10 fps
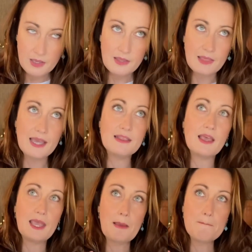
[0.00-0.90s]
That is
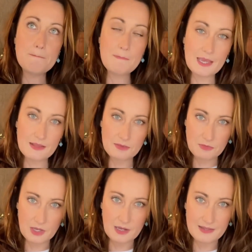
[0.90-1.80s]
a mix of
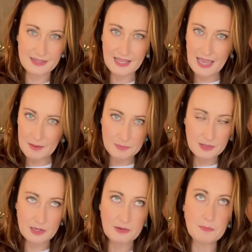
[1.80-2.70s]
colours. It's
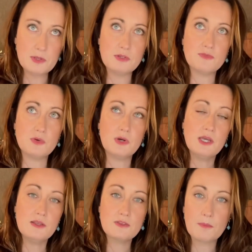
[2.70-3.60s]
absolutely beautiful.
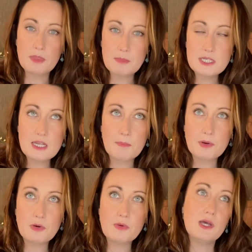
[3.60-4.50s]
Some of them are
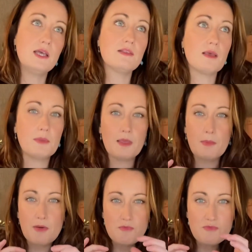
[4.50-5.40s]
double, some of them
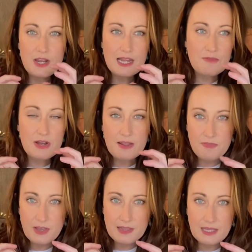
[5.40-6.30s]
are really, really
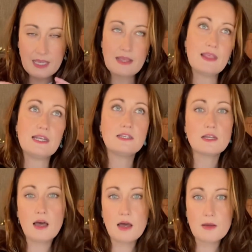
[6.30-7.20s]
fuzzy. They're
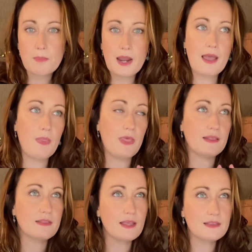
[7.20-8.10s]
dark brown, they're
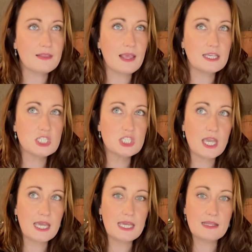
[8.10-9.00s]
sunset
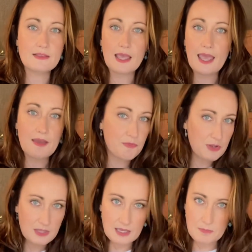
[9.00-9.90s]
shades, they're
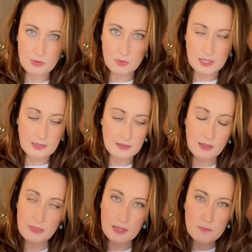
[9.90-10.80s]
everything in between. There's
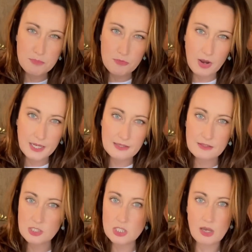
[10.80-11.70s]
nothing bright
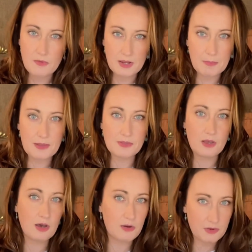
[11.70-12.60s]
and jarring about
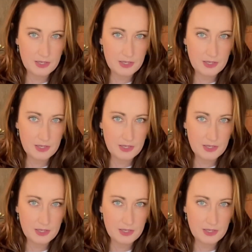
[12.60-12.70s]
Sahara.